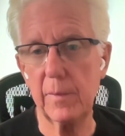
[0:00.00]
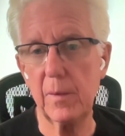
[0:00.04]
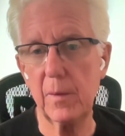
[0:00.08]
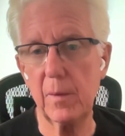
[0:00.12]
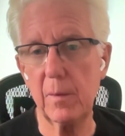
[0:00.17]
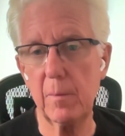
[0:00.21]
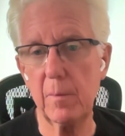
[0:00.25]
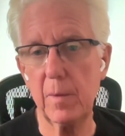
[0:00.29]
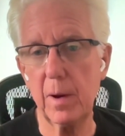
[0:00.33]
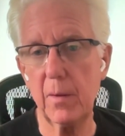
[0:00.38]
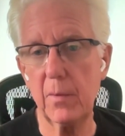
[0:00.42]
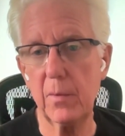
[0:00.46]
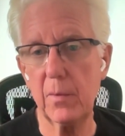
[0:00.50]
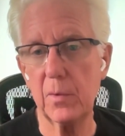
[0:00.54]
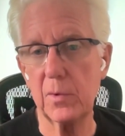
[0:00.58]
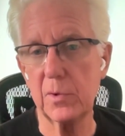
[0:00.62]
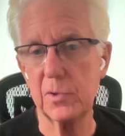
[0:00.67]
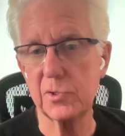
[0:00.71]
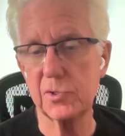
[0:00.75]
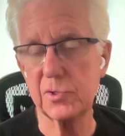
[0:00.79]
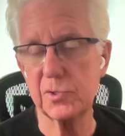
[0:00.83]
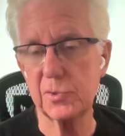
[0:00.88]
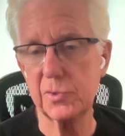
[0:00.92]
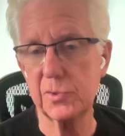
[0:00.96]
their mother
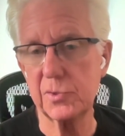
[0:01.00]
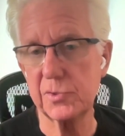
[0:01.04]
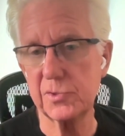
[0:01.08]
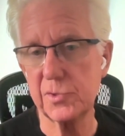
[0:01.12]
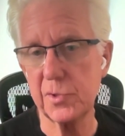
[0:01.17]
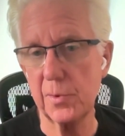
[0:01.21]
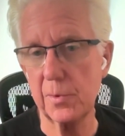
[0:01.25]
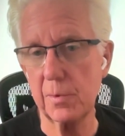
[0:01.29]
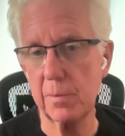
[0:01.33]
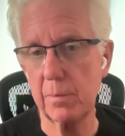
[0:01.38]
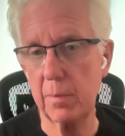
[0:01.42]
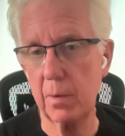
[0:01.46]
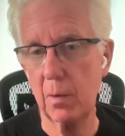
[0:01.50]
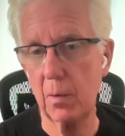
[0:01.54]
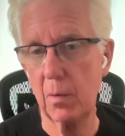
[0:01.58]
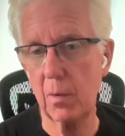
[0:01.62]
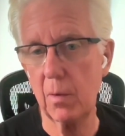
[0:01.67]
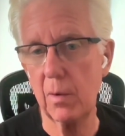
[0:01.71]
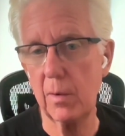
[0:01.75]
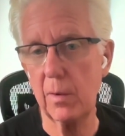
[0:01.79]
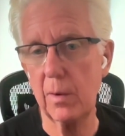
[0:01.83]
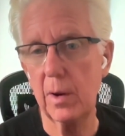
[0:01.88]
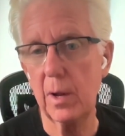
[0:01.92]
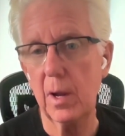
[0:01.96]
as soon as they're
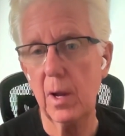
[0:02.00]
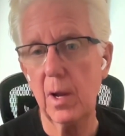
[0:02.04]
born